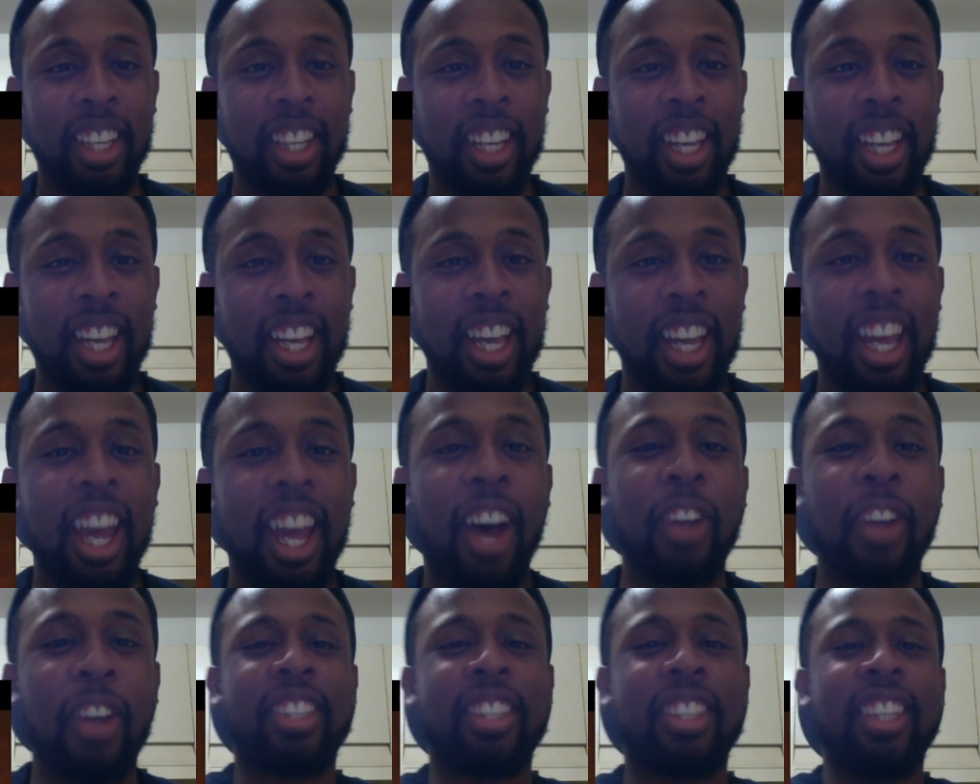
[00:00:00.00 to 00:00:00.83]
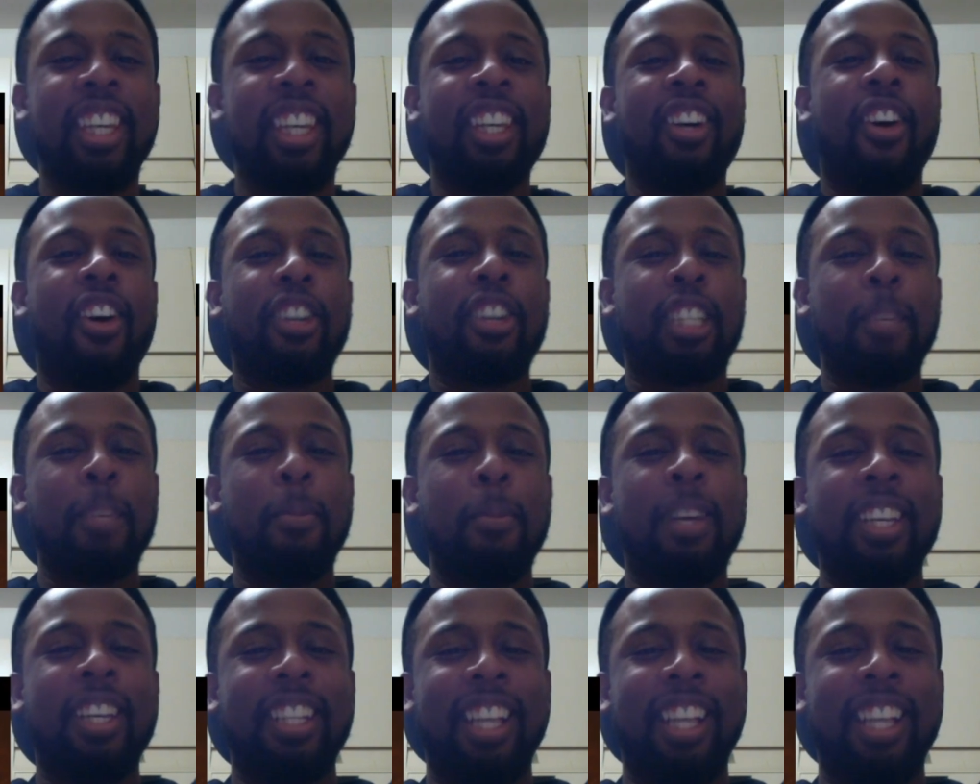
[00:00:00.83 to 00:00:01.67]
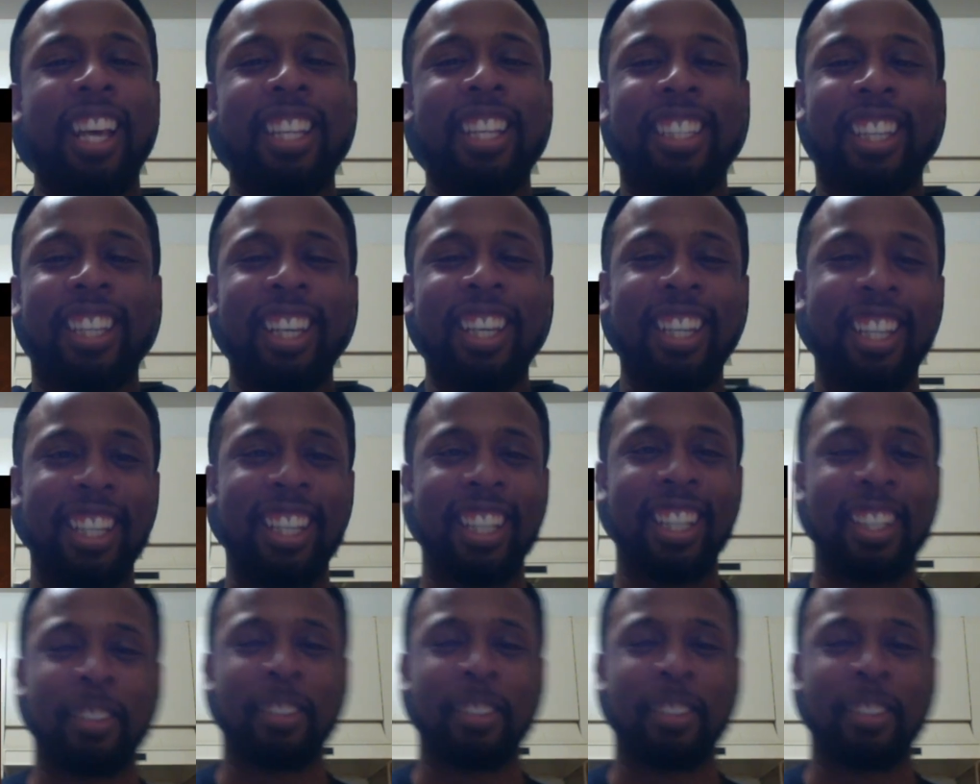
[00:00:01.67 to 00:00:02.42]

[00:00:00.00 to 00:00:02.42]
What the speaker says: Hellsing Ultimate! Let's get it!